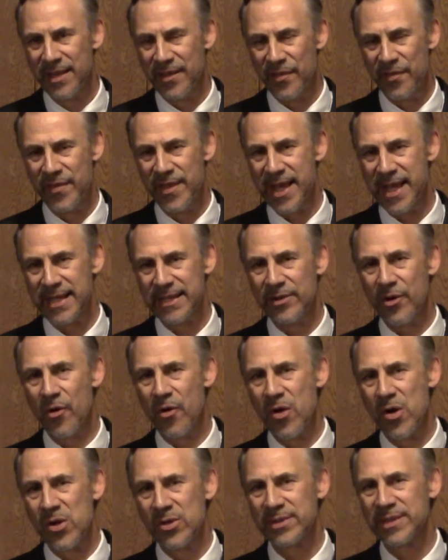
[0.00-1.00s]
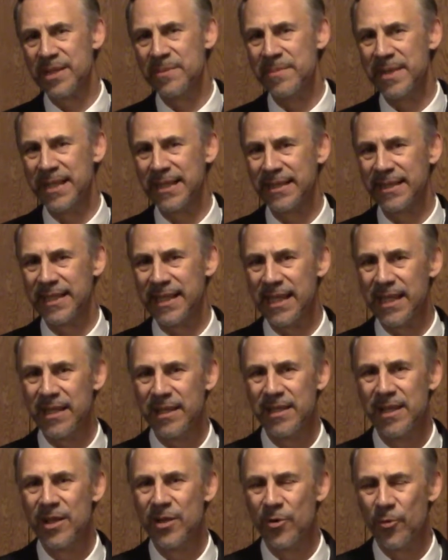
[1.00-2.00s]
than ultimately
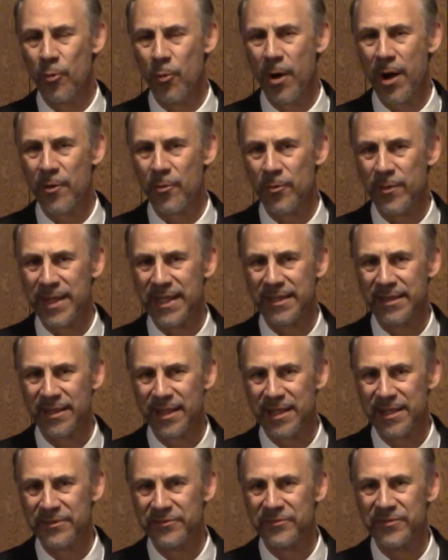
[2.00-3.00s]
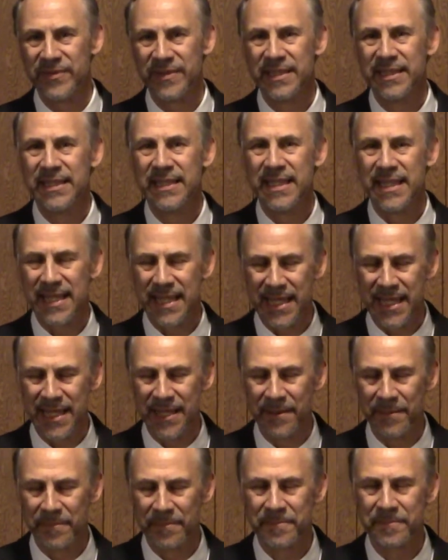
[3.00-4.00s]
what we love
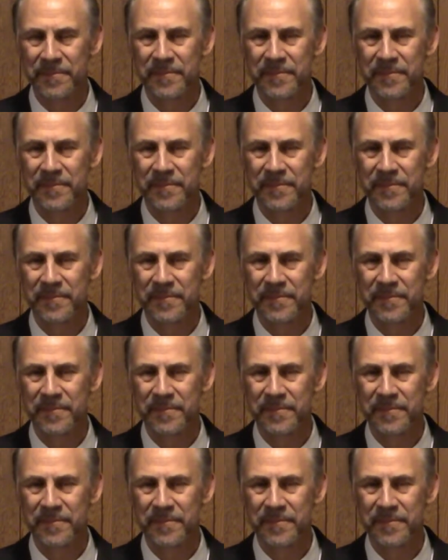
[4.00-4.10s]
him.